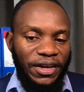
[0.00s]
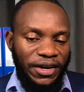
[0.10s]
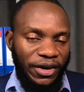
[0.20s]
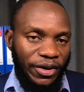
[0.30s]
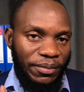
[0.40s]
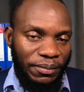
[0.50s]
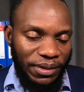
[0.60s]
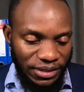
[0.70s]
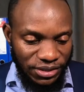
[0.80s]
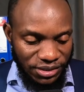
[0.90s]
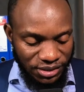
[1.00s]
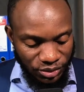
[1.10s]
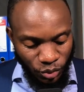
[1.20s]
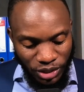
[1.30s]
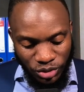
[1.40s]
Now remember this,
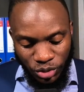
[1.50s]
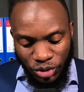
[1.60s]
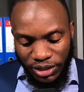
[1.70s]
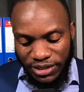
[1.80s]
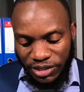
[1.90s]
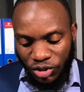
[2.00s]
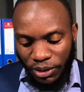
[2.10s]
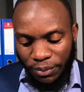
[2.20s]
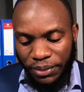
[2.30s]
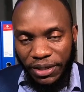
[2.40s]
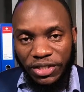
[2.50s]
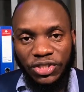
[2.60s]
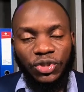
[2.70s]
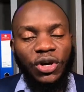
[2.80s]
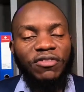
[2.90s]
once you neutralize that stomach pH,
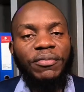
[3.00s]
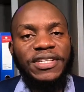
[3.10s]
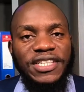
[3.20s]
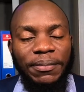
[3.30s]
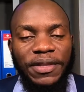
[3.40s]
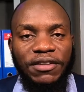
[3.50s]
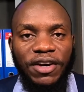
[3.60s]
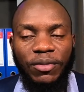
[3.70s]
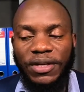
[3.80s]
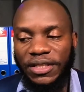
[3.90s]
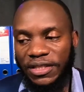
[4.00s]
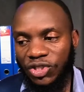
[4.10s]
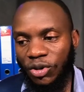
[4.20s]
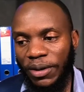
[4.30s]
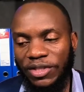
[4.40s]
you have messed up the environment in the
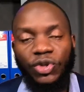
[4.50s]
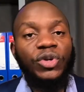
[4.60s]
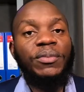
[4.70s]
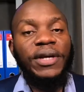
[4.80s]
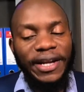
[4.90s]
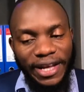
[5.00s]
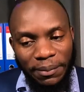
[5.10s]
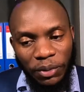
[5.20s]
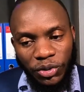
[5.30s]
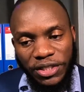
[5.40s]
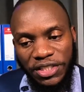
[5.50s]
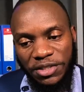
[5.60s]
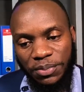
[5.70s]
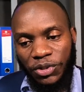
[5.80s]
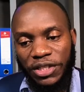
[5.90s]
stomach. So you'll be unable to
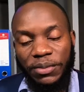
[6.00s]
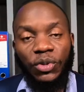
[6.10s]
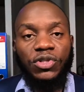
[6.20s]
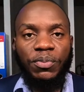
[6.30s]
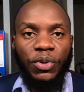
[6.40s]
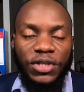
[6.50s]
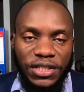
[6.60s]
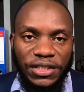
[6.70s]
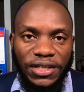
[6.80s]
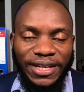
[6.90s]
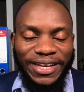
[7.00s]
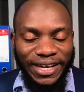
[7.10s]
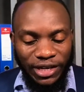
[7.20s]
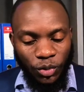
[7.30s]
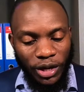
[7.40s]
digest protein, because protein
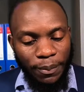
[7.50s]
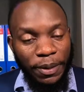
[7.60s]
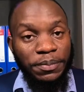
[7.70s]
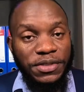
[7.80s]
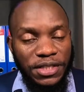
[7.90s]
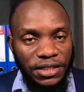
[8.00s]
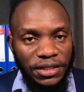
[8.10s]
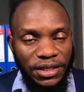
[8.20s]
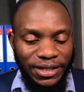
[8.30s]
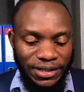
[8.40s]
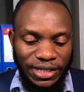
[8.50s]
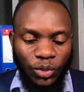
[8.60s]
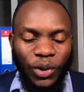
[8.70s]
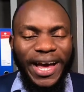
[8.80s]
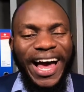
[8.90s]
require pepsin, they
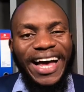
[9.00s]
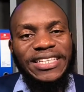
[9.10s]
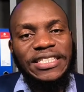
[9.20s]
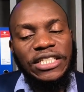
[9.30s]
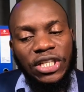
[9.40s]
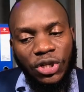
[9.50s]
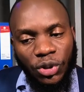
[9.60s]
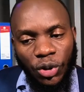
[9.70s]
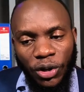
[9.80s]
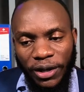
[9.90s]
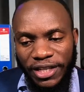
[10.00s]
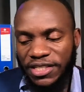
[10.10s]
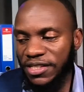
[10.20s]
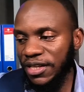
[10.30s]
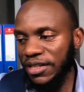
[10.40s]
require a strong
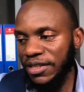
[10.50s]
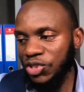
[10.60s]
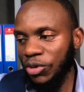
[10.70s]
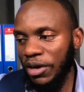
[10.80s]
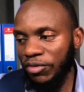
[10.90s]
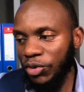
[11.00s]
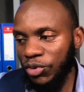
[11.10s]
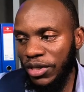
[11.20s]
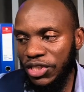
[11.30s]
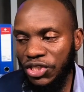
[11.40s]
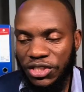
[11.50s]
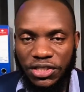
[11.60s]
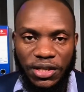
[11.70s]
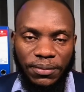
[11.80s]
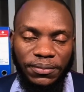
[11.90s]
HCl in the stomach for you to digest
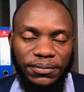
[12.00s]
them.